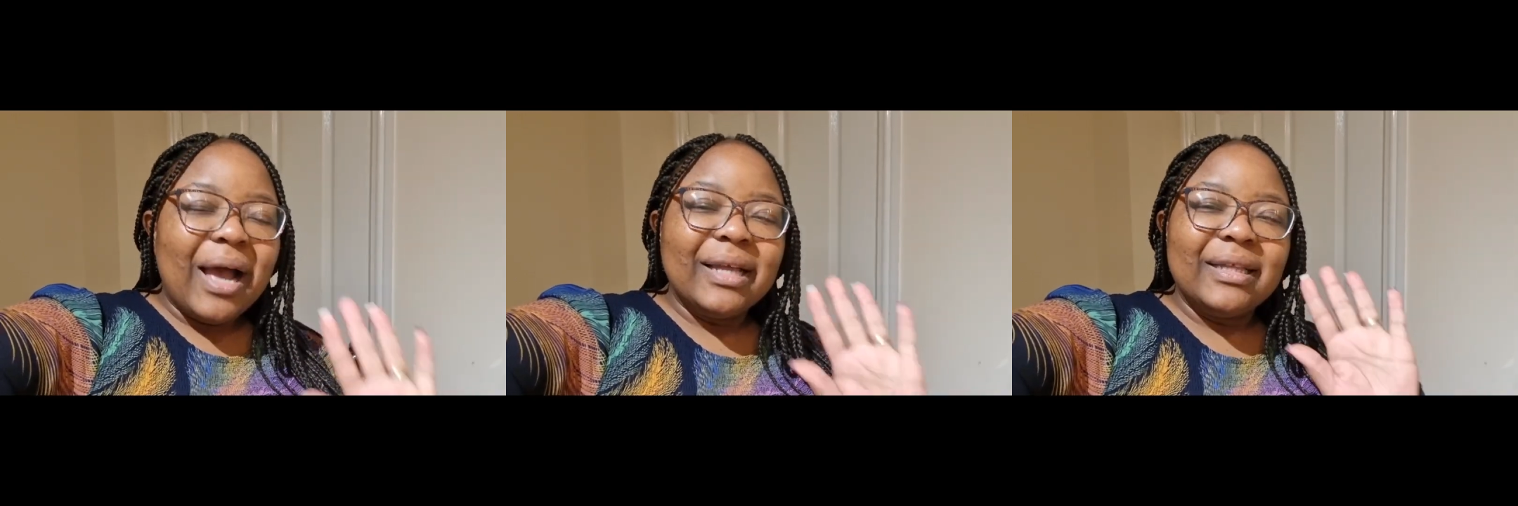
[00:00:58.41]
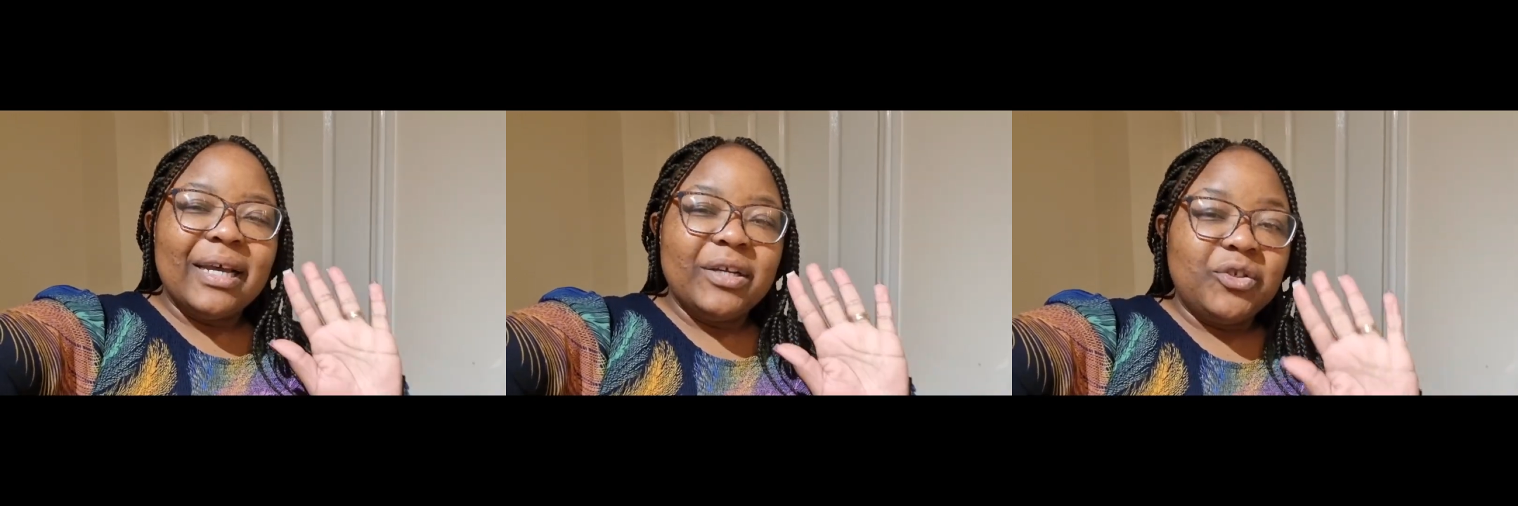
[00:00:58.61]

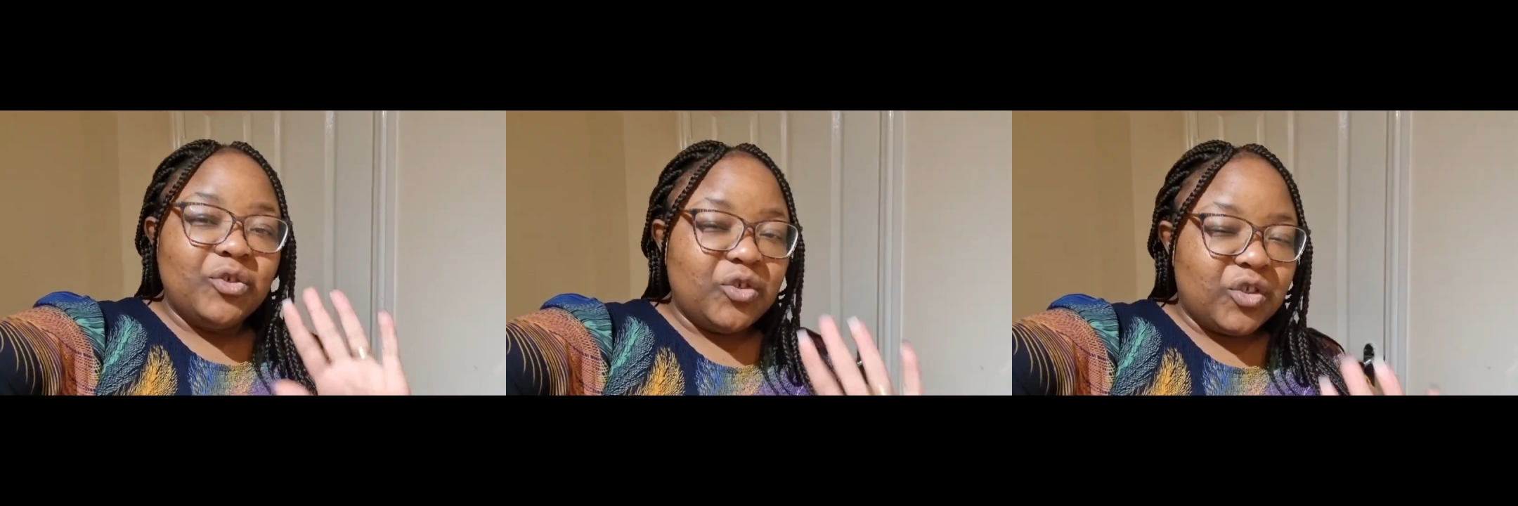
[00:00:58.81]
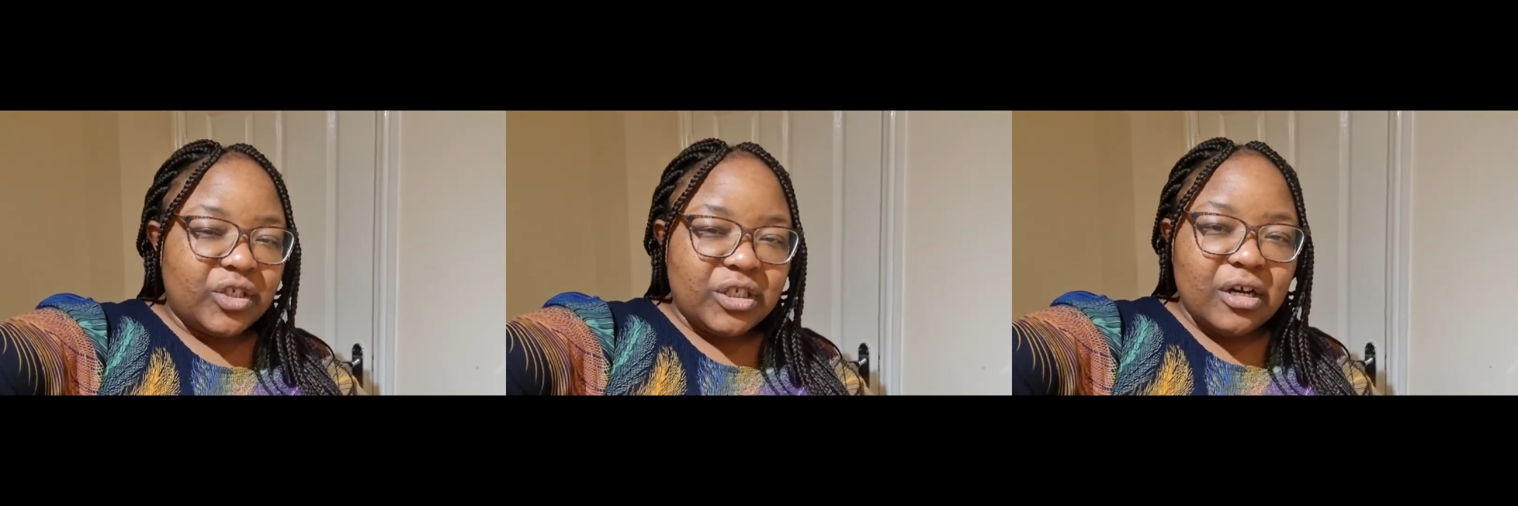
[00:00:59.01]
I like
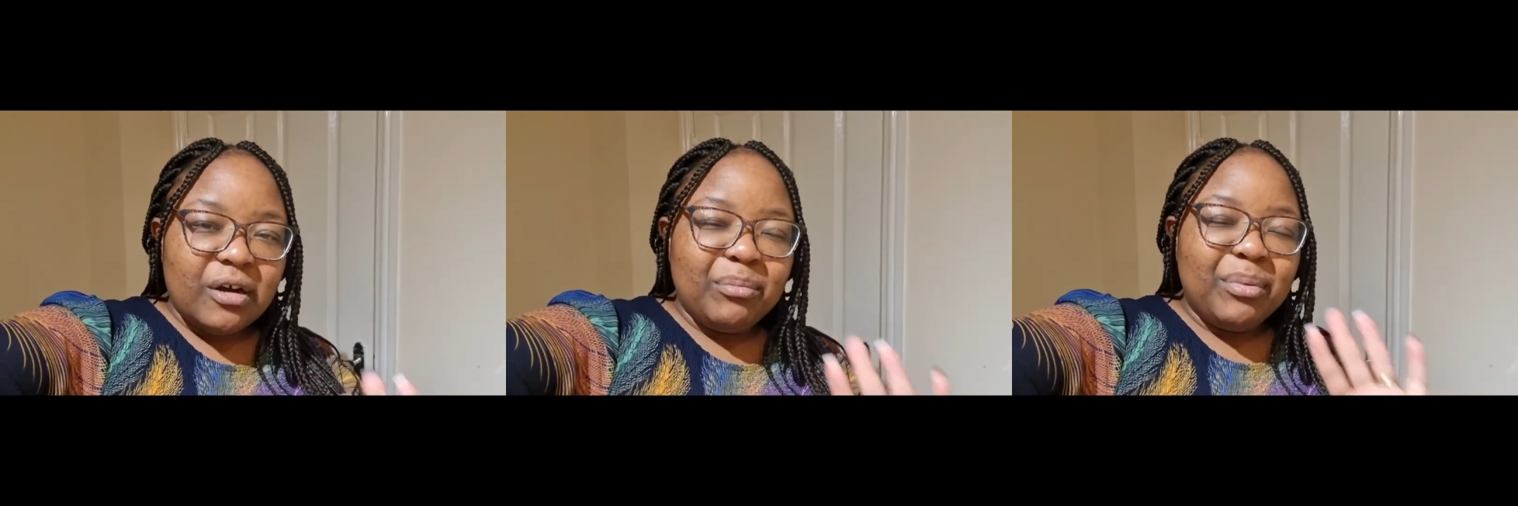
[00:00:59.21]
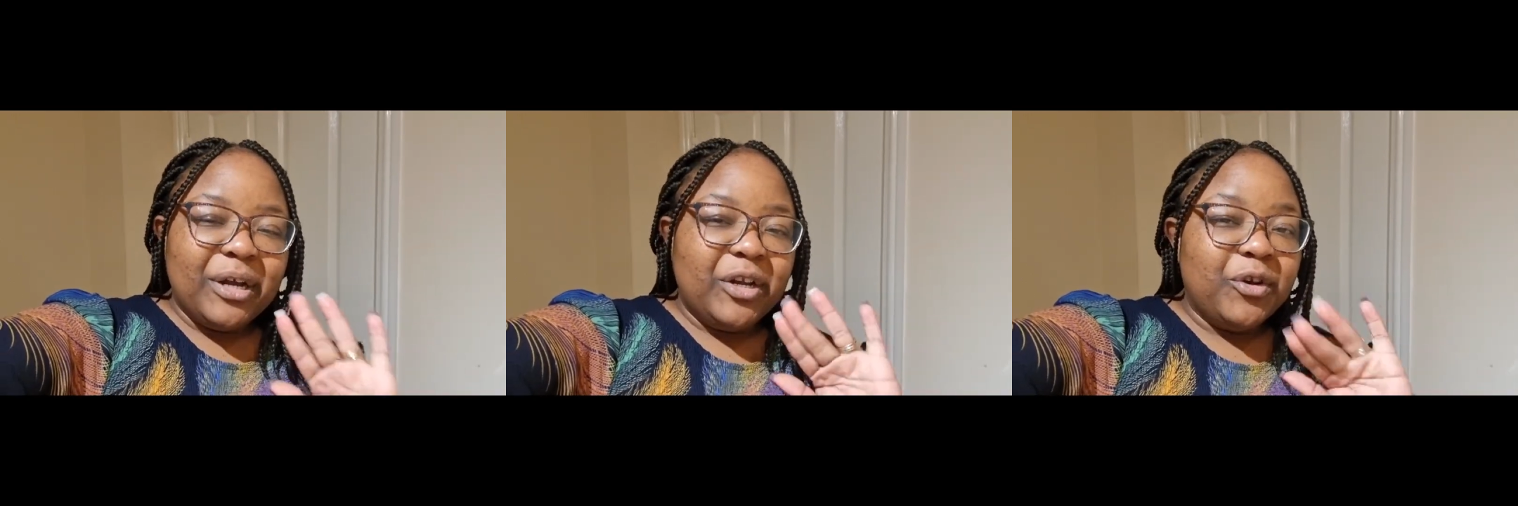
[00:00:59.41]
to
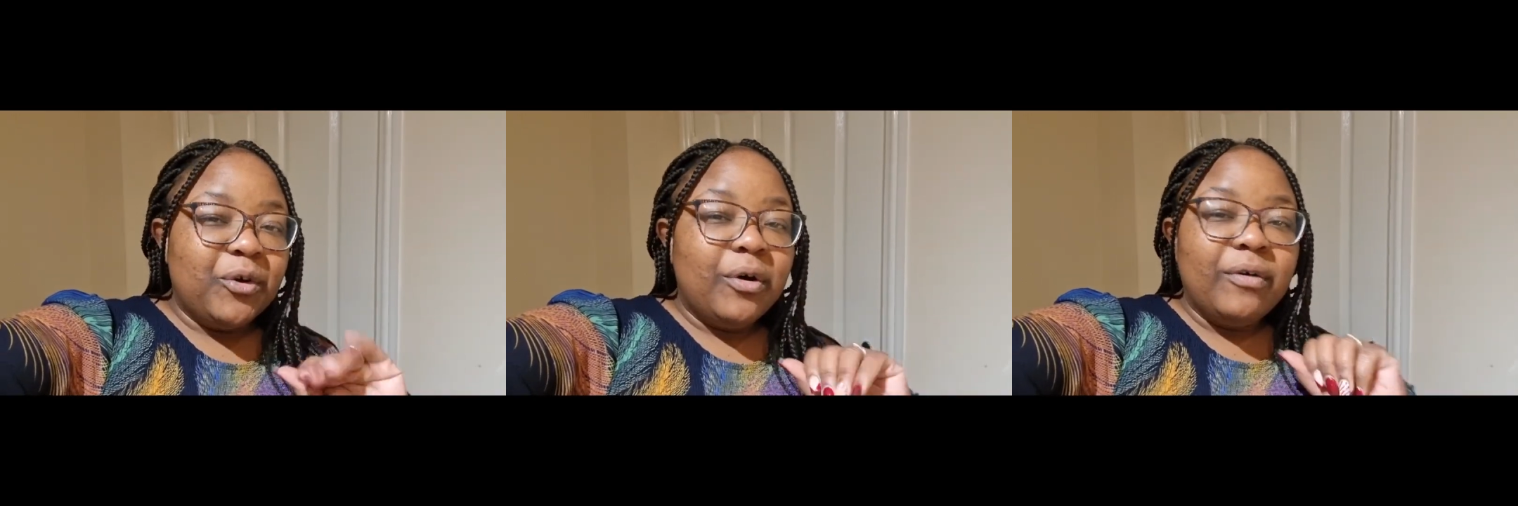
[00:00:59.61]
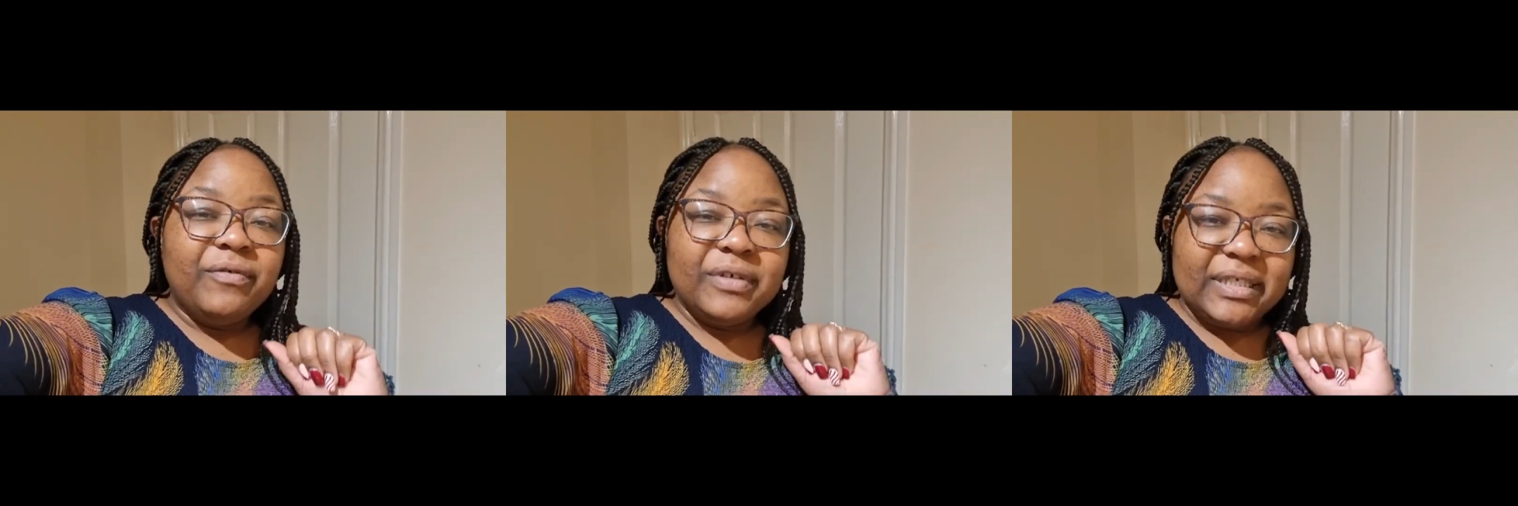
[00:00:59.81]
start by
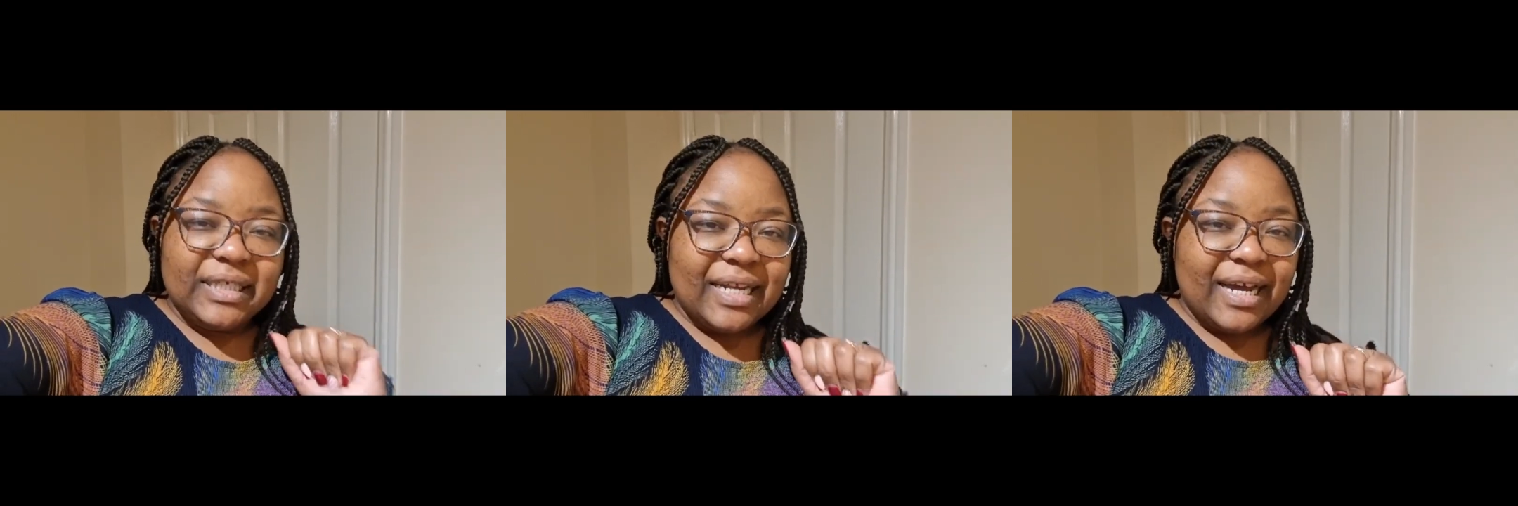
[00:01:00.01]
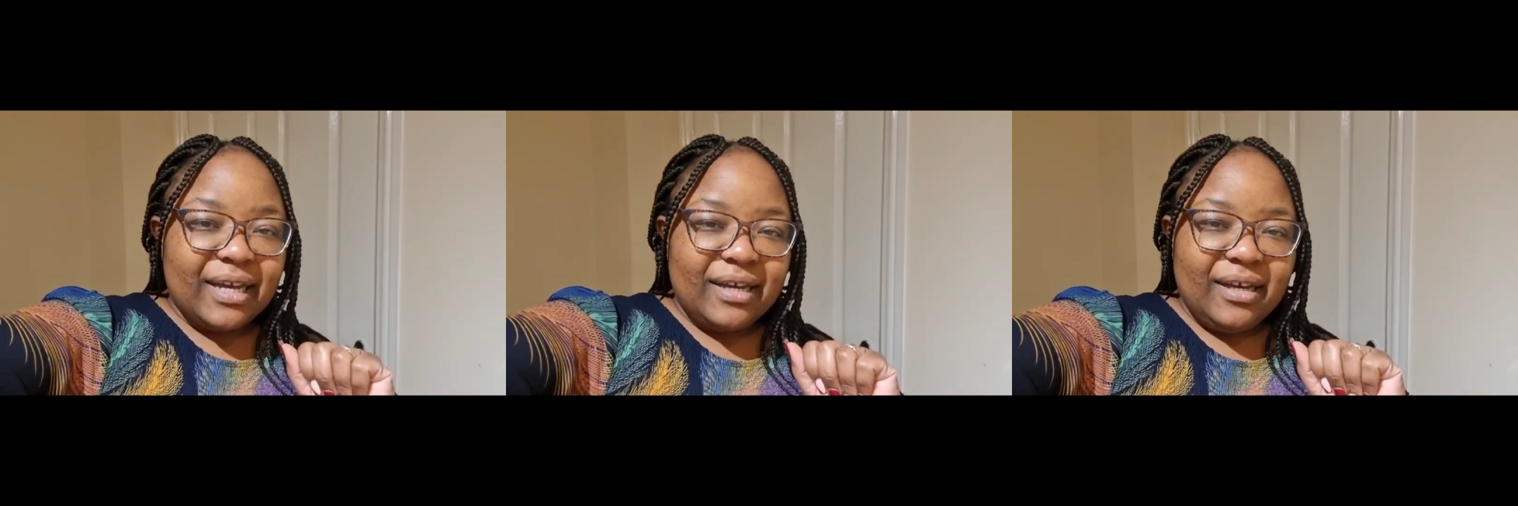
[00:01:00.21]
not over
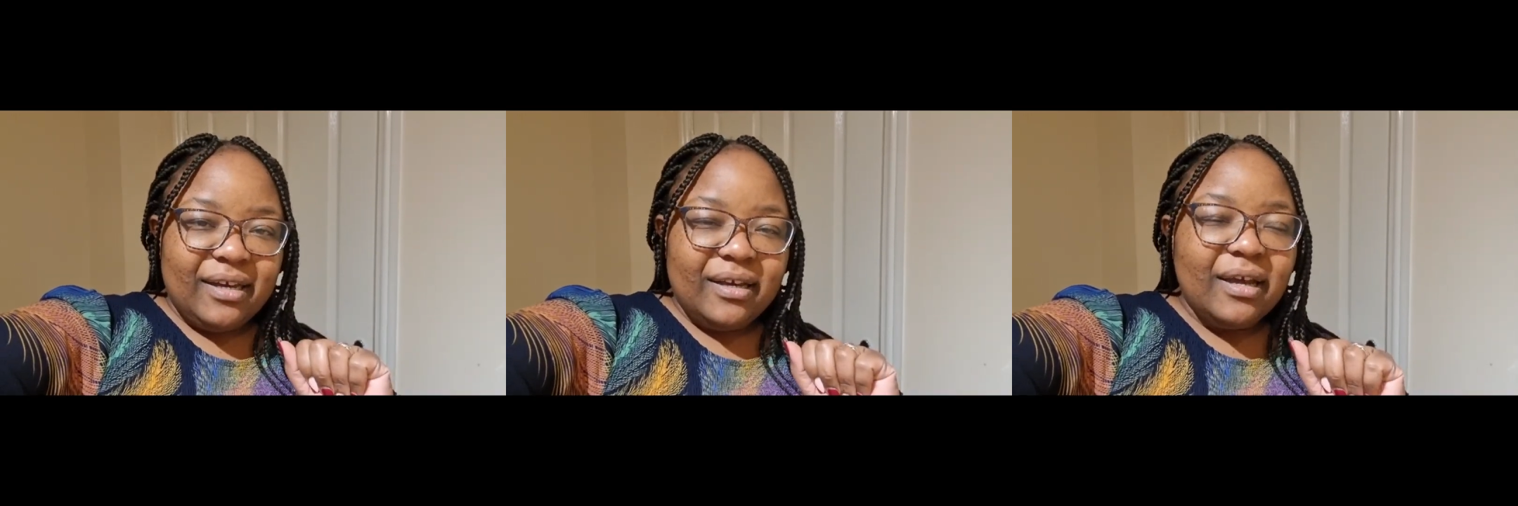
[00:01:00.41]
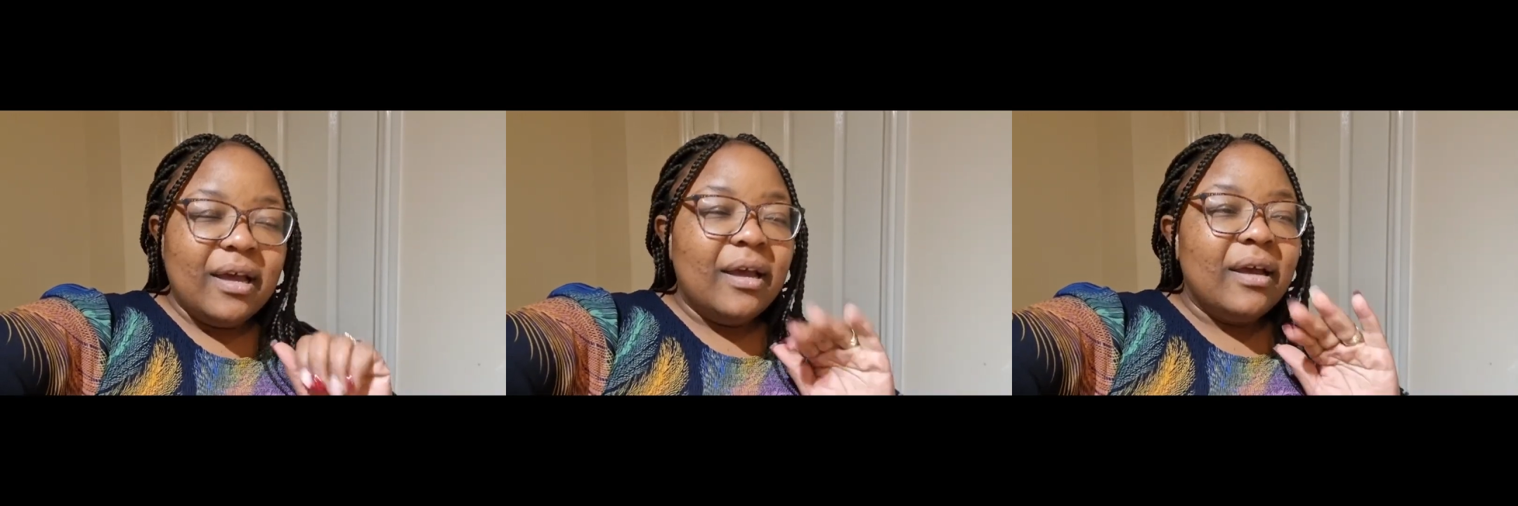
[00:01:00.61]
snacking.